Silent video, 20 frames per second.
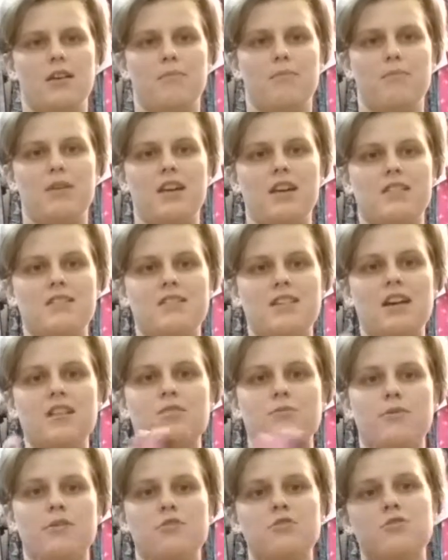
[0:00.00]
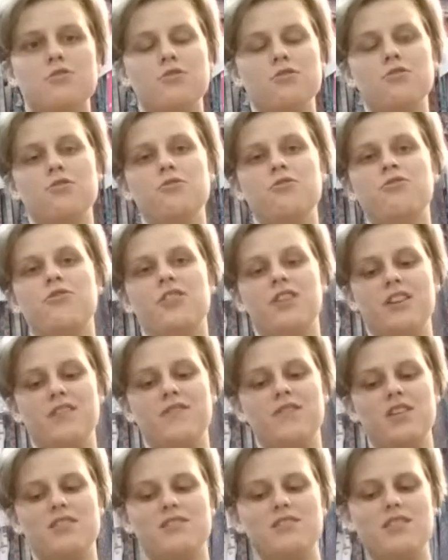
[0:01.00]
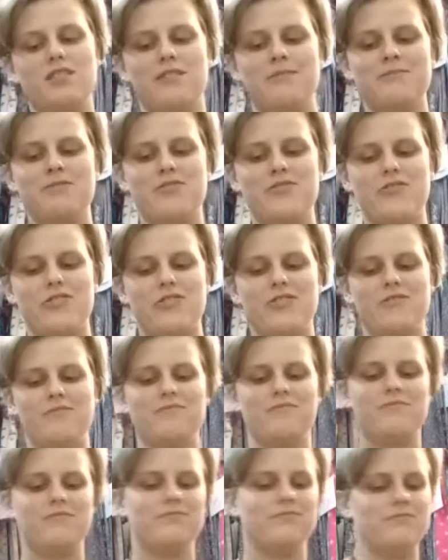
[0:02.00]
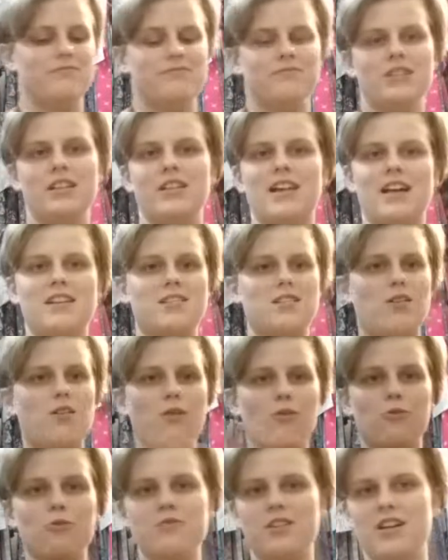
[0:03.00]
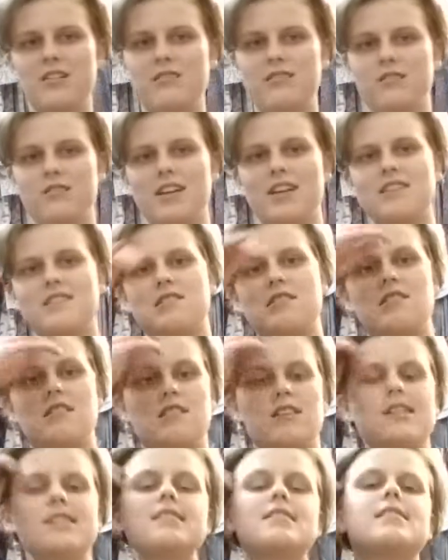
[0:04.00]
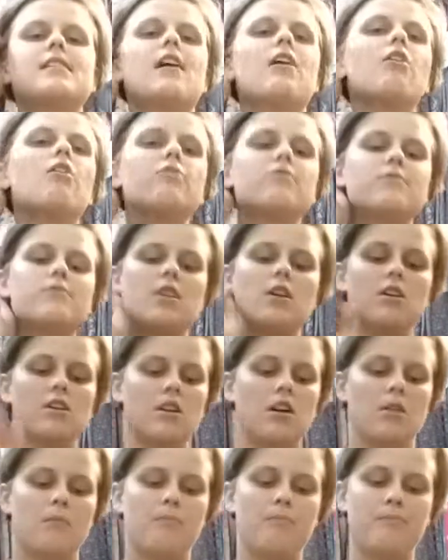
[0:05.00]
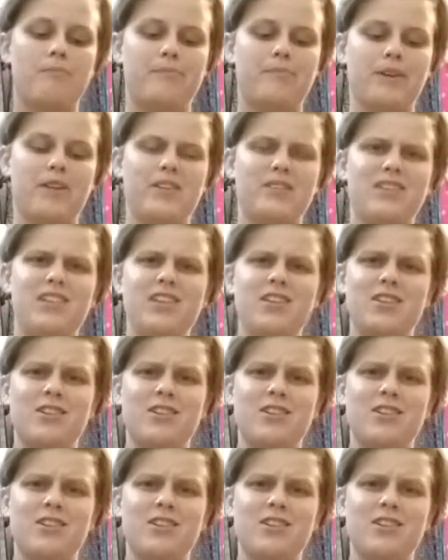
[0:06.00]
because that's where true forgiveness comes from, and that's a whole nother lesson in itself. But,